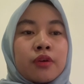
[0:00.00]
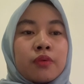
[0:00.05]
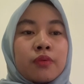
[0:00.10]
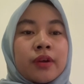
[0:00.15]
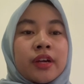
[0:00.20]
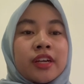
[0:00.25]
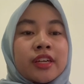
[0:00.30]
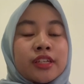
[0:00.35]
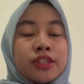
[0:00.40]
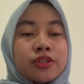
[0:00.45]

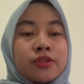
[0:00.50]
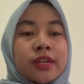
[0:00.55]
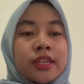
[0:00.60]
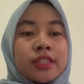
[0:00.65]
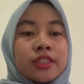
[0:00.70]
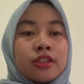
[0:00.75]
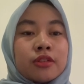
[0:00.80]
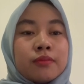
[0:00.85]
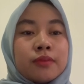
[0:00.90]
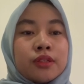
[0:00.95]
where
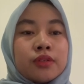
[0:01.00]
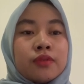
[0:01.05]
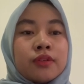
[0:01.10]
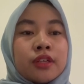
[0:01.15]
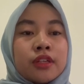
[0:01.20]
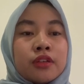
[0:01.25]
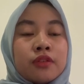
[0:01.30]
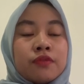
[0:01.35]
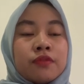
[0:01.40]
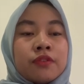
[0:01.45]
interaction between
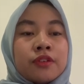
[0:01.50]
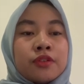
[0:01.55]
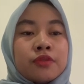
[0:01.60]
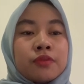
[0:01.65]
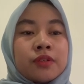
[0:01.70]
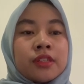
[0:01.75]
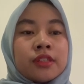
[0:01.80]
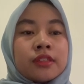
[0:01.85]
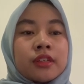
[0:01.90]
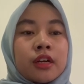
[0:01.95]

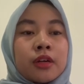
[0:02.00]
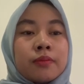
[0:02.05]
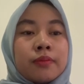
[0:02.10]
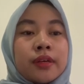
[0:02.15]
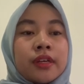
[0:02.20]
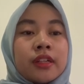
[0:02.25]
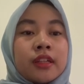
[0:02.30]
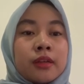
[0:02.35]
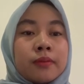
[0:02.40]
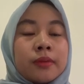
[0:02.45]
individuals are
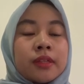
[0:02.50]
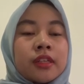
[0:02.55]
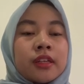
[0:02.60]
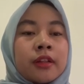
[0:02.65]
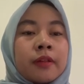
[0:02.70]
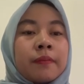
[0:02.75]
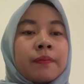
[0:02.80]
being limited.